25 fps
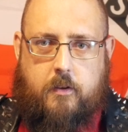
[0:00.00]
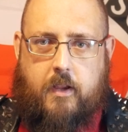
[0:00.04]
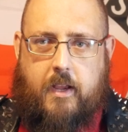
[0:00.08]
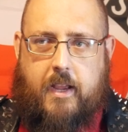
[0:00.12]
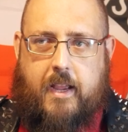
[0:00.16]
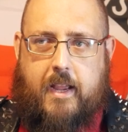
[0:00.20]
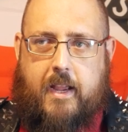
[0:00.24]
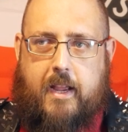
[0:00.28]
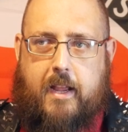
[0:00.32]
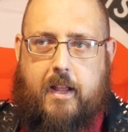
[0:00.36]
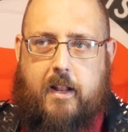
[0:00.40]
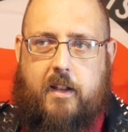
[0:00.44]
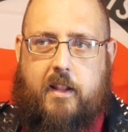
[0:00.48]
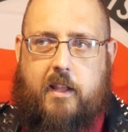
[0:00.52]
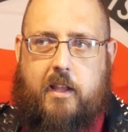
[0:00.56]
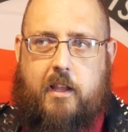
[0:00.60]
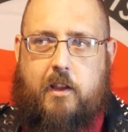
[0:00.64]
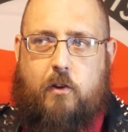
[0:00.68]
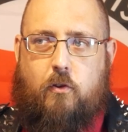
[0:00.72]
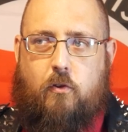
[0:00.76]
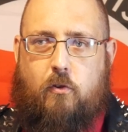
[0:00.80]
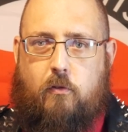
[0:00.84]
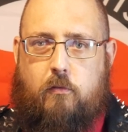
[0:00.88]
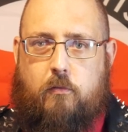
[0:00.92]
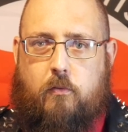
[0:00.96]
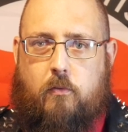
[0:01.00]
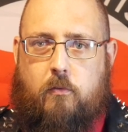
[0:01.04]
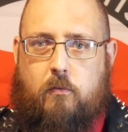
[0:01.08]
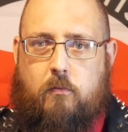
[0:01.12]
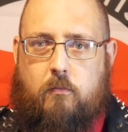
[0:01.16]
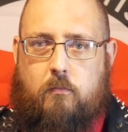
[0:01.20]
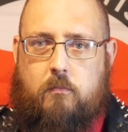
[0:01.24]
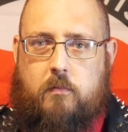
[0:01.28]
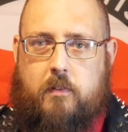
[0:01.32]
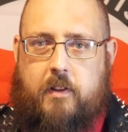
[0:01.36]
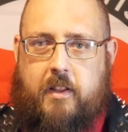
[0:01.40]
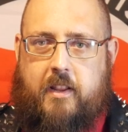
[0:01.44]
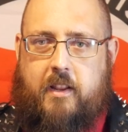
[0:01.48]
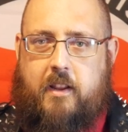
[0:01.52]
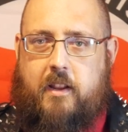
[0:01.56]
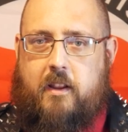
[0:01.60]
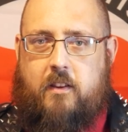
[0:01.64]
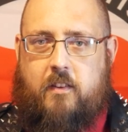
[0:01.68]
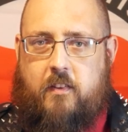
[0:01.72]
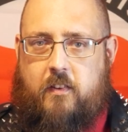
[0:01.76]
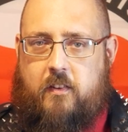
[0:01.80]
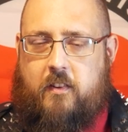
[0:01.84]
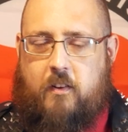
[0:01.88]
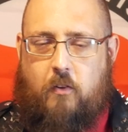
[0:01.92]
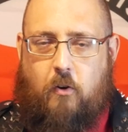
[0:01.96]
and he
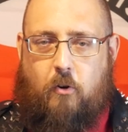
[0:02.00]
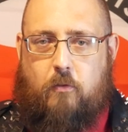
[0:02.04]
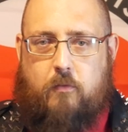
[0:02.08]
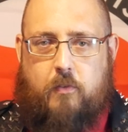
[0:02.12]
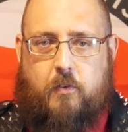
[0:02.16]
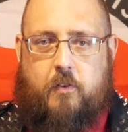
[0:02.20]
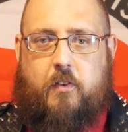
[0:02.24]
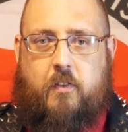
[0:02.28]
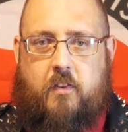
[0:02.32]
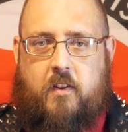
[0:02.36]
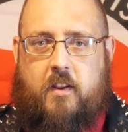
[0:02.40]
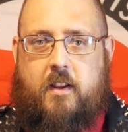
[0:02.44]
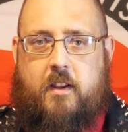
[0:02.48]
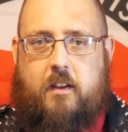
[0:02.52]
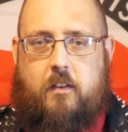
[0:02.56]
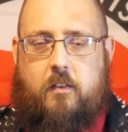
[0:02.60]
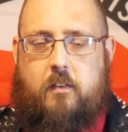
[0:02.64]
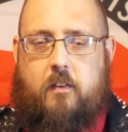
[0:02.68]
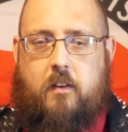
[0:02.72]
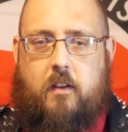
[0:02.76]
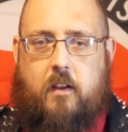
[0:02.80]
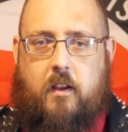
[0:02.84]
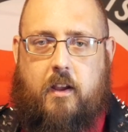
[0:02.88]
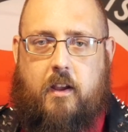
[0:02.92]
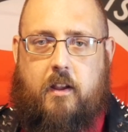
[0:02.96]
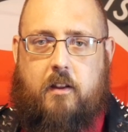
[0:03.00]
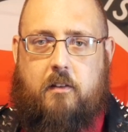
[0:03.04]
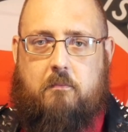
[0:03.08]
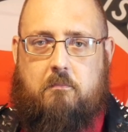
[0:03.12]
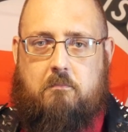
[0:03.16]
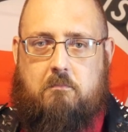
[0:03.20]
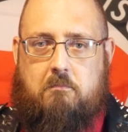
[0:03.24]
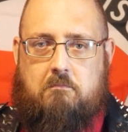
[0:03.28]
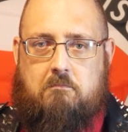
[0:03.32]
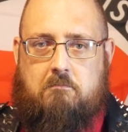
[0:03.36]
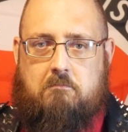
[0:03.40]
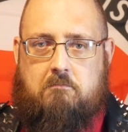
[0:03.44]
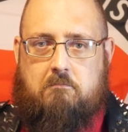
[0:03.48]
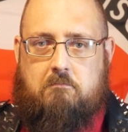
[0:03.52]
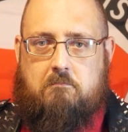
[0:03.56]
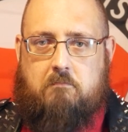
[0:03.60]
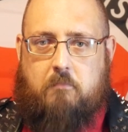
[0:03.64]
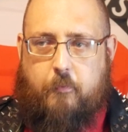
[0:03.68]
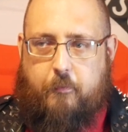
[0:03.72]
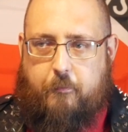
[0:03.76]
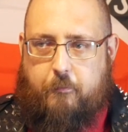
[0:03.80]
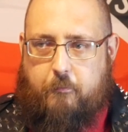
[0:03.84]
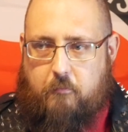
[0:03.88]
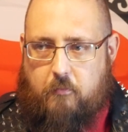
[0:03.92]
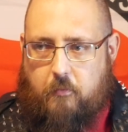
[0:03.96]
oversees and
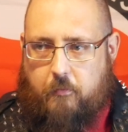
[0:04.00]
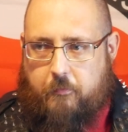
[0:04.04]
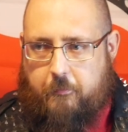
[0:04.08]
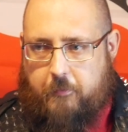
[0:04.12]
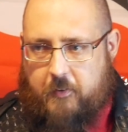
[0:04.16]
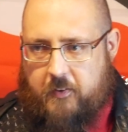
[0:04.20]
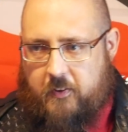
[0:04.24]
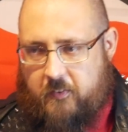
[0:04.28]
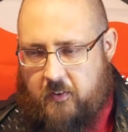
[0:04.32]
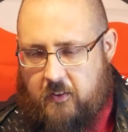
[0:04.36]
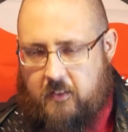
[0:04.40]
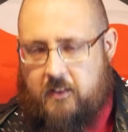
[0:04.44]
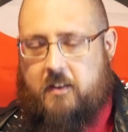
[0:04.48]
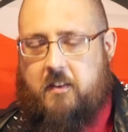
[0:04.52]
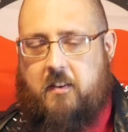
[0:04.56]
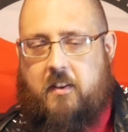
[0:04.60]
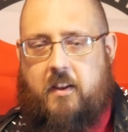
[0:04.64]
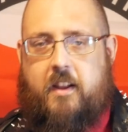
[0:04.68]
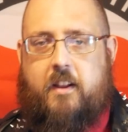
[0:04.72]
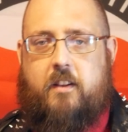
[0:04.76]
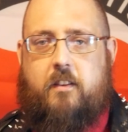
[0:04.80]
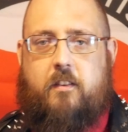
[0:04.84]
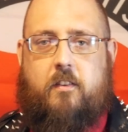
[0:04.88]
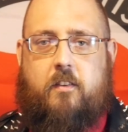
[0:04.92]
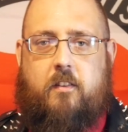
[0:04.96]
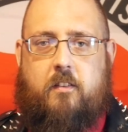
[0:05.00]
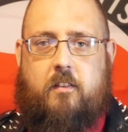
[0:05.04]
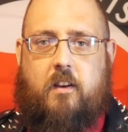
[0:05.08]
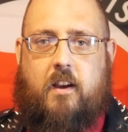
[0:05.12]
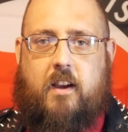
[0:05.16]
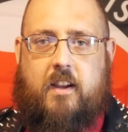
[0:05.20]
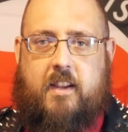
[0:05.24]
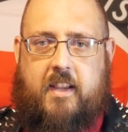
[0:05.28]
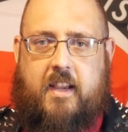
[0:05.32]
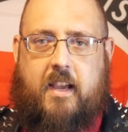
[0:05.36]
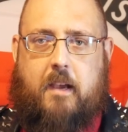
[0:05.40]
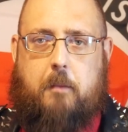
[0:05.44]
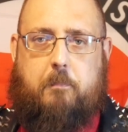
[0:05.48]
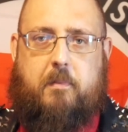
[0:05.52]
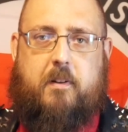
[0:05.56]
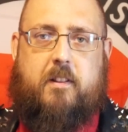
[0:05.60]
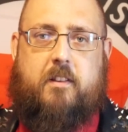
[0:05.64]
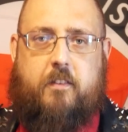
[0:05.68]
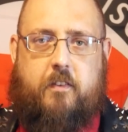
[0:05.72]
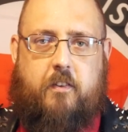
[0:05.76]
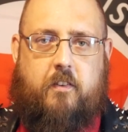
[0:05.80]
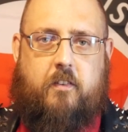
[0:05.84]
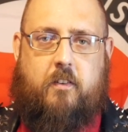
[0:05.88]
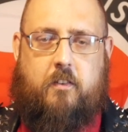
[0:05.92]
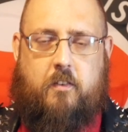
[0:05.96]
facilitates a
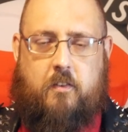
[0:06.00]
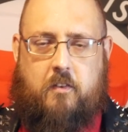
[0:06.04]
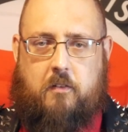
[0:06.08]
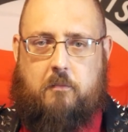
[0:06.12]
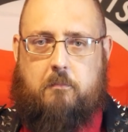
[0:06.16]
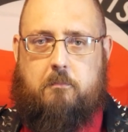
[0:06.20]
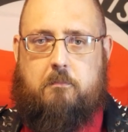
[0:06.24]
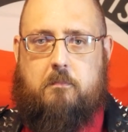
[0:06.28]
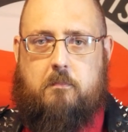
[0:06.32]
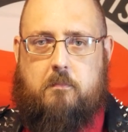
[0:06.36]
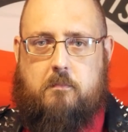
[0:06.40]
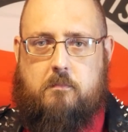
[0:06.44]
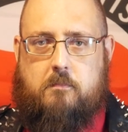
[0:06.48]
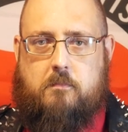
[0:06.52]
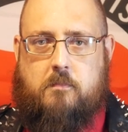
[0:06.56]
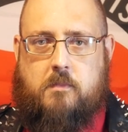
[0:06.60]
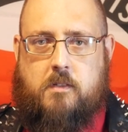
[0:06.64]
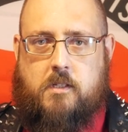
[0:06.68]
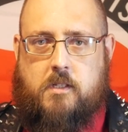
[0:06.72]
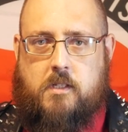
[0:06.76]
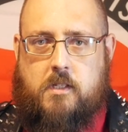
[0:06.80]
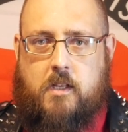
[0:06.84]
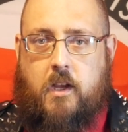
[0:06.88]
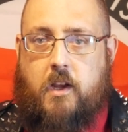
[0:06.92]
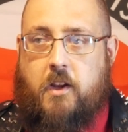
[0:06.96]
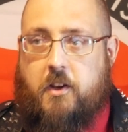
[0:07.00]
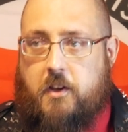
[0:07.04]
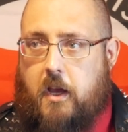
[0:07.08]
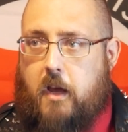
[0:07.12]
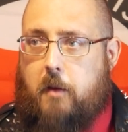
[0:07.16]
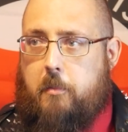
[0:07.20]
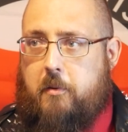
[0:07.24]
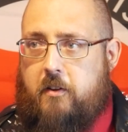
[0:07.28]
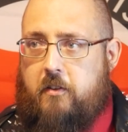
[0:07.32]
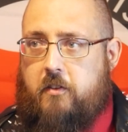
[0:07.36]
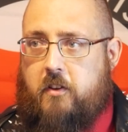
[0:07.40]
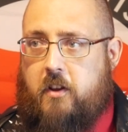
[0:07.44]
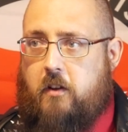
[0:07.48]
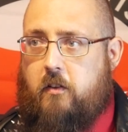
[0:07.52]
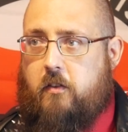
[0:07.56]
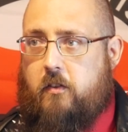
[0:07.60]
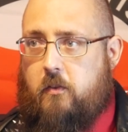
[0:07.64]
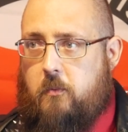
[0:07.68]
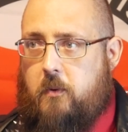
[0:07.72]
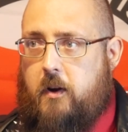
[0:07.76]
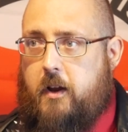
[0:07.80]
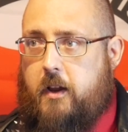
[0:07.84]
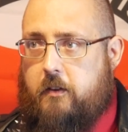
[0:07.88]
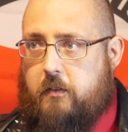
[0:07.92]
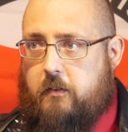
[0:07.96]
capitalist system. Yeah, but he's against the
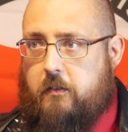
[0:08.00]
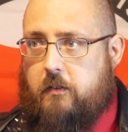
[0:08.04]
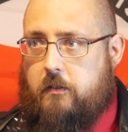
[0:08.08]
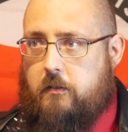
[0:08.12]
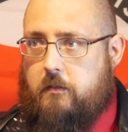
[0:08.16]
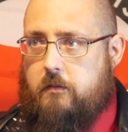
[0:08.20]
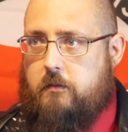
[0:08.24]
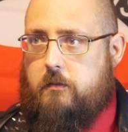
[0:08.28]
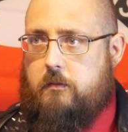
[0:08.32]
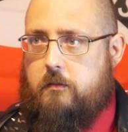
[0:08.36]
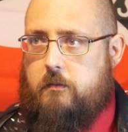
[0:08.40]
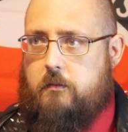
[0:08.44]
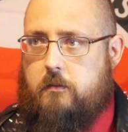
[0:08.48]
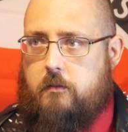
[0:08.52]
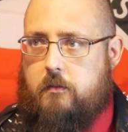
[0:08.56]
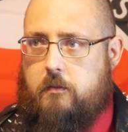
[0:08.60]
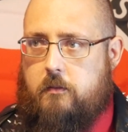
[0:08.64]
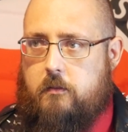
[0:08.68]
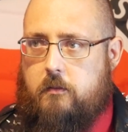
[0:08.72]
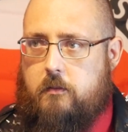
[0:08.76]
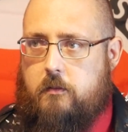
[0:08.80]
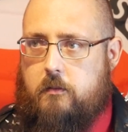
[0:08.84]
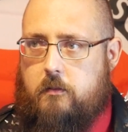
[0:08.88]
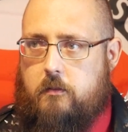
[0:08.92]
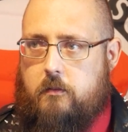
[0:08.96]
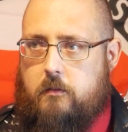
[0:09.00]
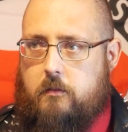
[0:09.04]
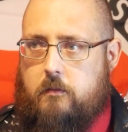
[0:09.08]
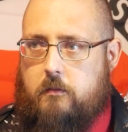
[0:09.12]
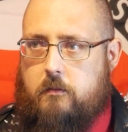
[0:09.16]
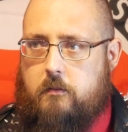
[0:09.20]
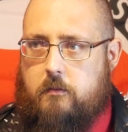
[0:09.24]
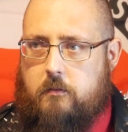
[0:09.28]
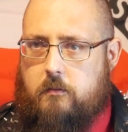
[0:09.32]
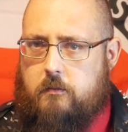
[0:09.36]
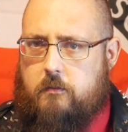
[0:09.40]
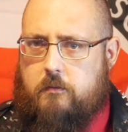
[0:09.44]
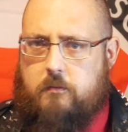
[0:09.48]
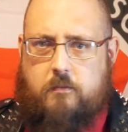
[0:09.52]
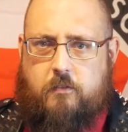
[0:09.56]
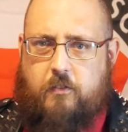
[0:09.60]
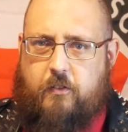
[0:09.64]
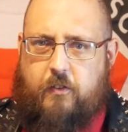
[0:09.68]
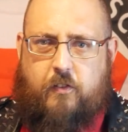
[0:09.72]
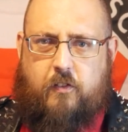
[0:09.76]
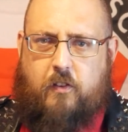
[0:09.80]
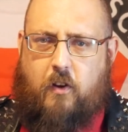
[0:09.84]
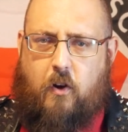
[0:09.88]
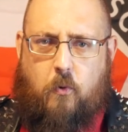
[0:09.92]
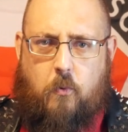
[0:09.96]
West.
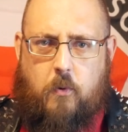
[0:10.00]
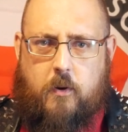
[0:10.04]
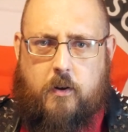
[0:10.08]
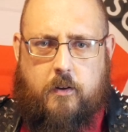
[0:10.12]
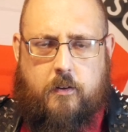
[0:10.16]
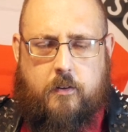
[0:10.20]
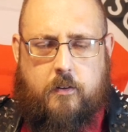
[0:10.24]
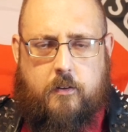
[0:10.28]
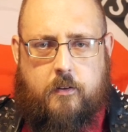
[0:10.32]
So?